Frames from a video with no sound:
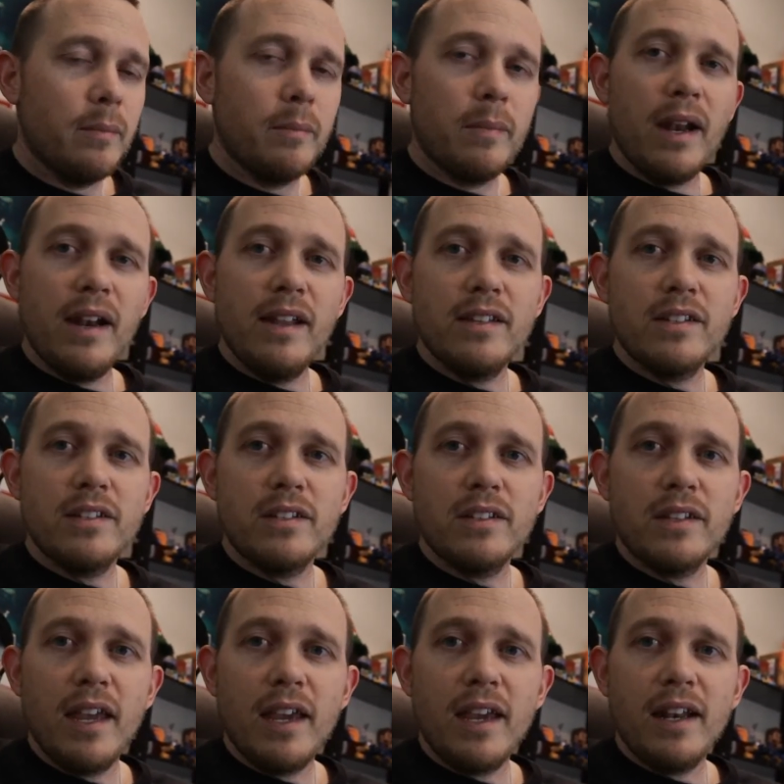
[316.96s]
Bennett's
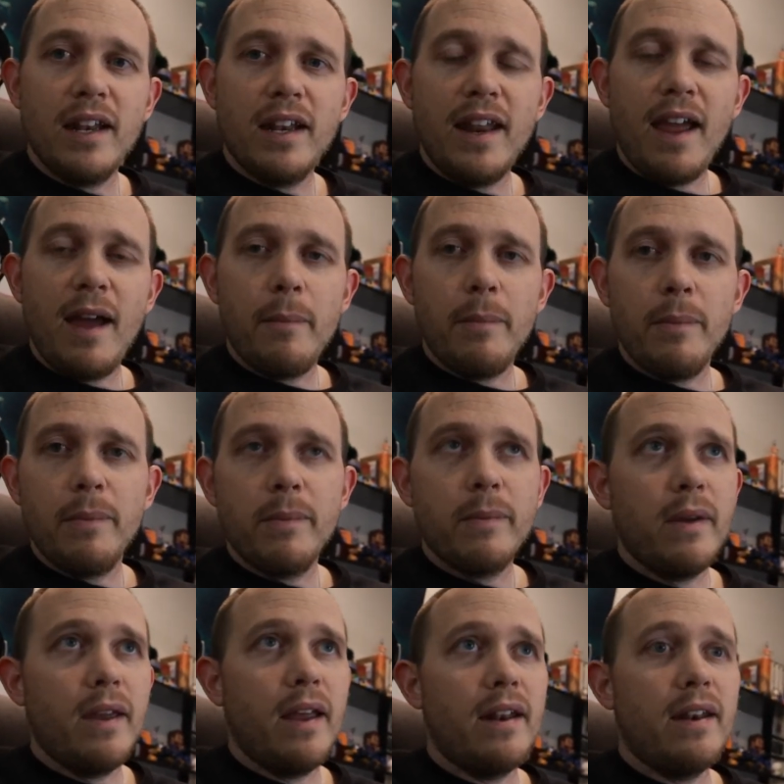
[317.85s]
taking a nap.
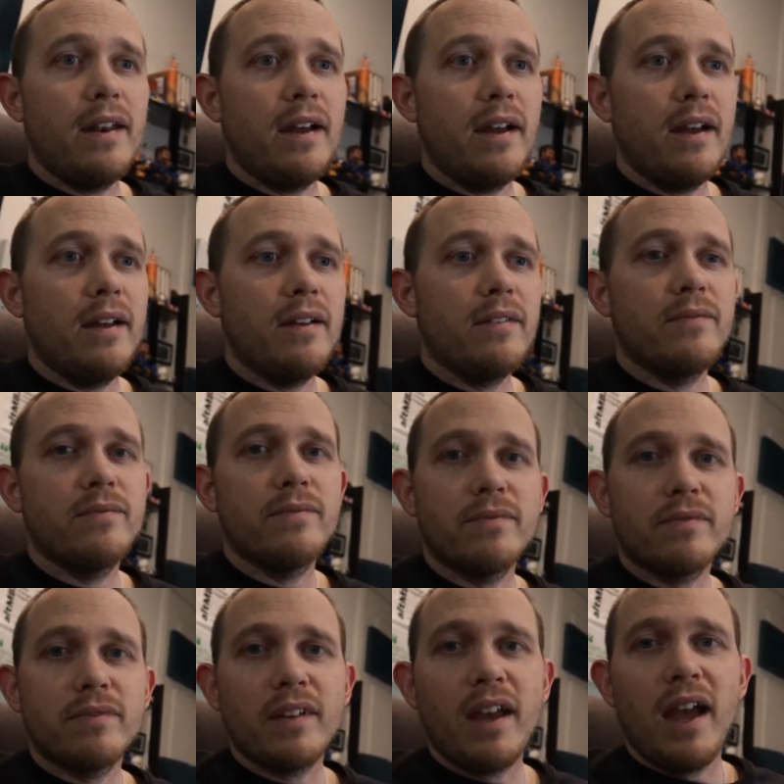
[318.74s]
And uh,
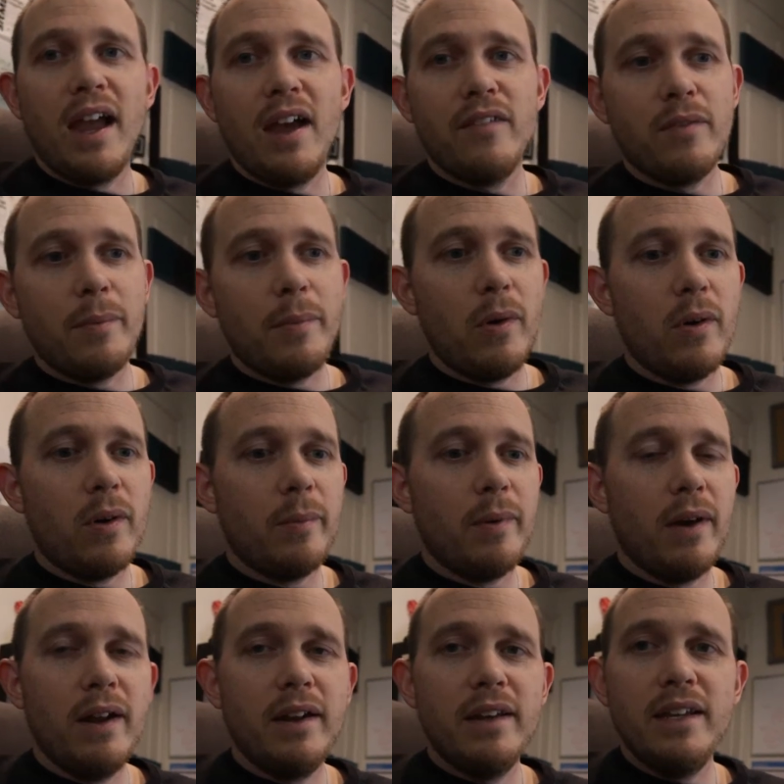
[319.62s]
I have a
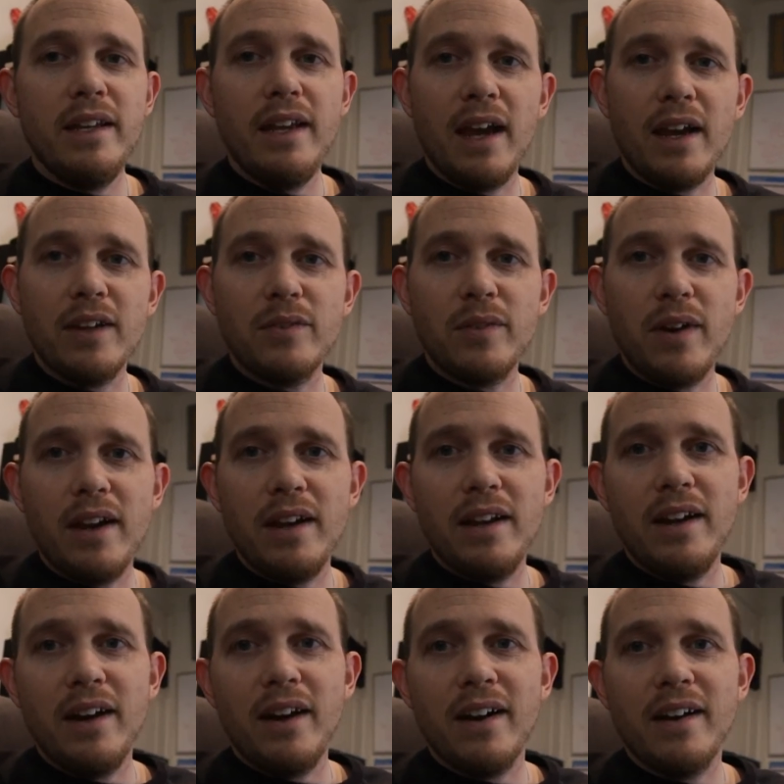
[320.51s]
Pokemon EX raid
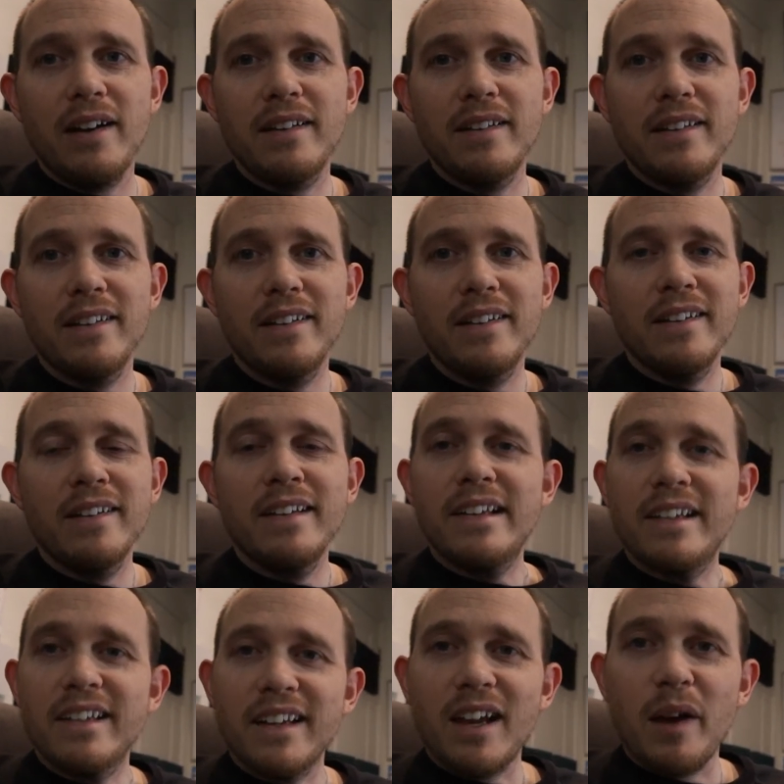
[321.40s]
here
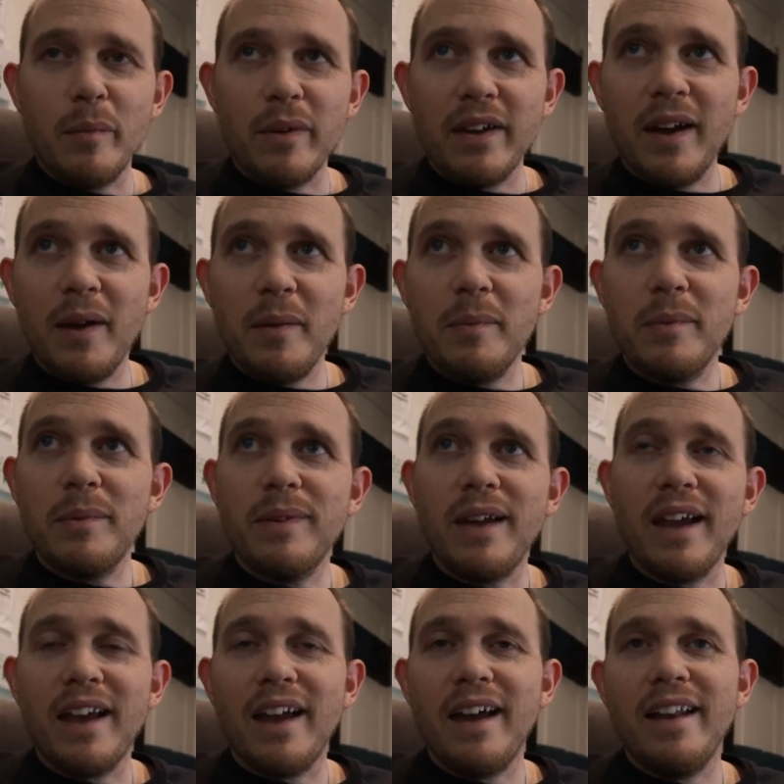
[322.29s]
coming up.
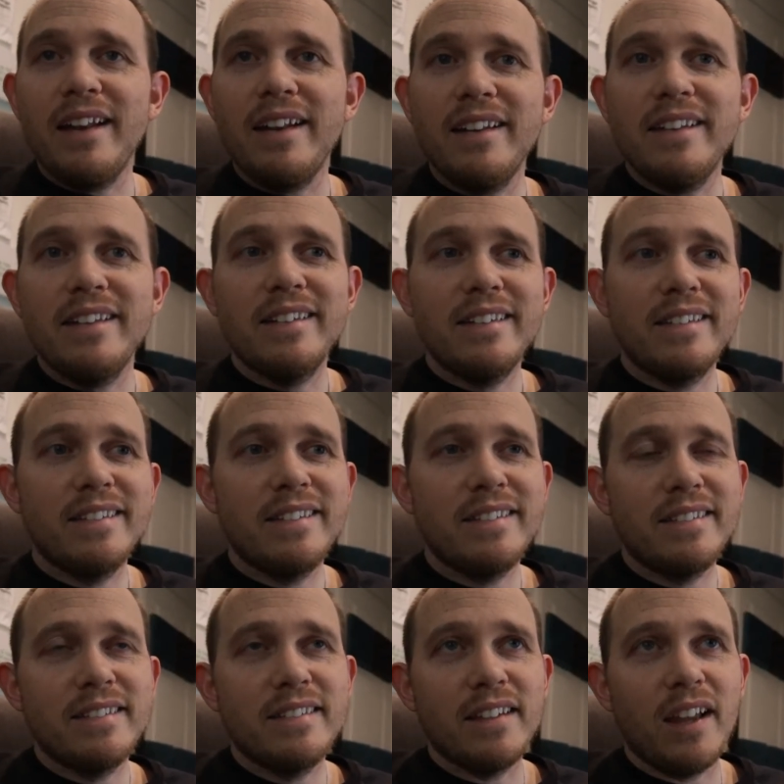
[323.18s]
I got,
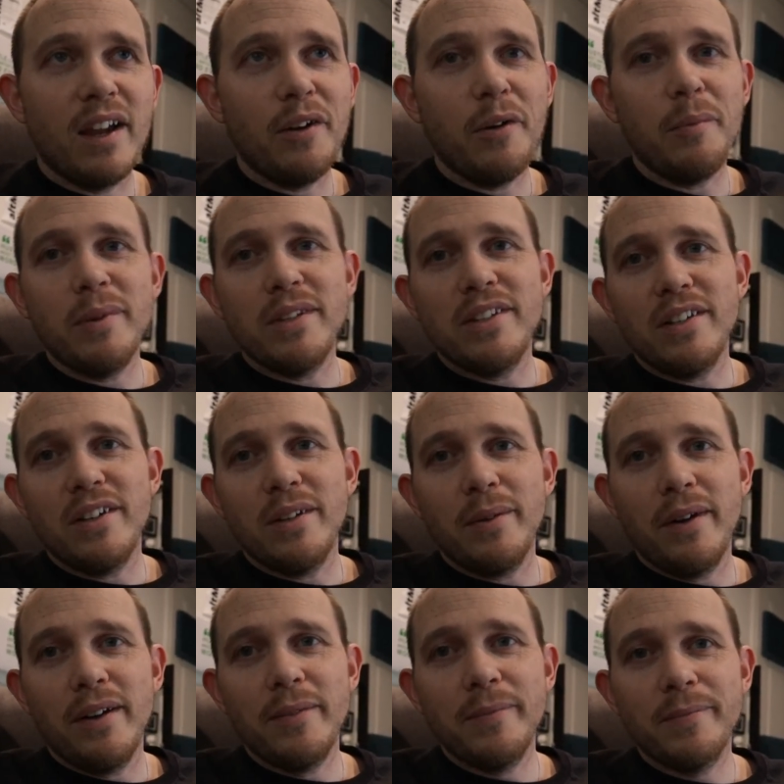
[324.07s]
I hope it's a good
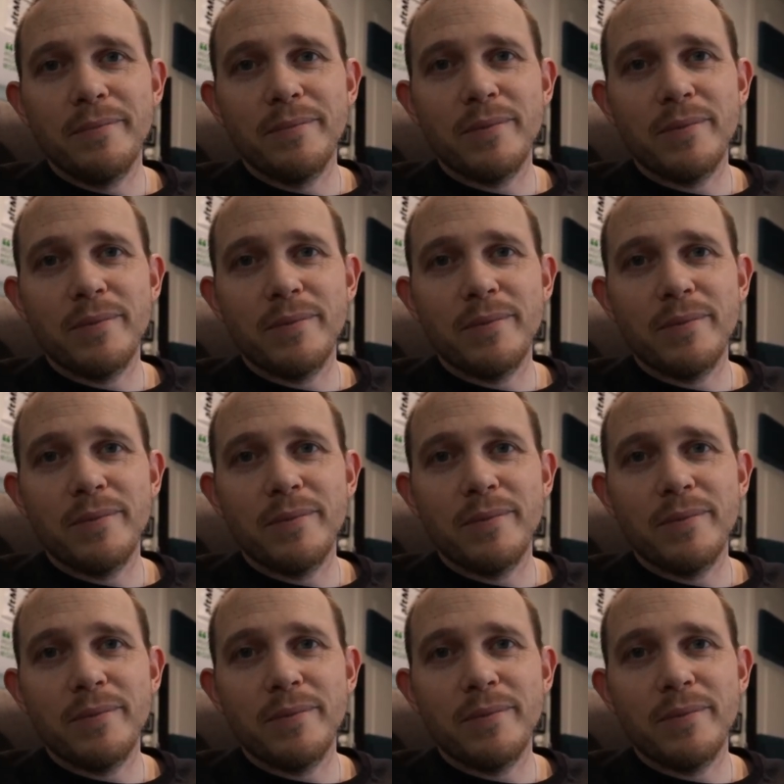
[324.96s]
one.